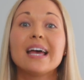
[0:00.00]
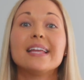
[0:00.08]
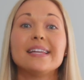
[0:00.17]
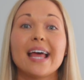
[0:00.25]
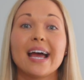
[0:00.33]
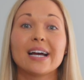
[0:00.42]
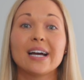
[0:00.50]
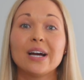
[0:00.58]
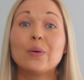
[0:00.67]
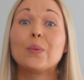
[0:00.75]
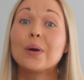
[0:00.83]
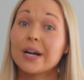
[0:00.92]
neck,
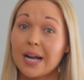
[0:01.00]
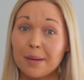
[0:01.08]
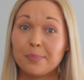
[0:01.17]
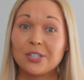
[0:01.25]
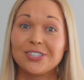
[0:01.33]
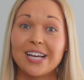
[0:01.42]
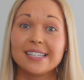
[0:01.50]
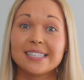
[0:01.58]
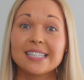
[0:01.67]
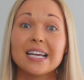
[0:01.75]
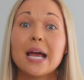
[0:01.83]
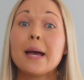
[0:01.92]
or upper chest.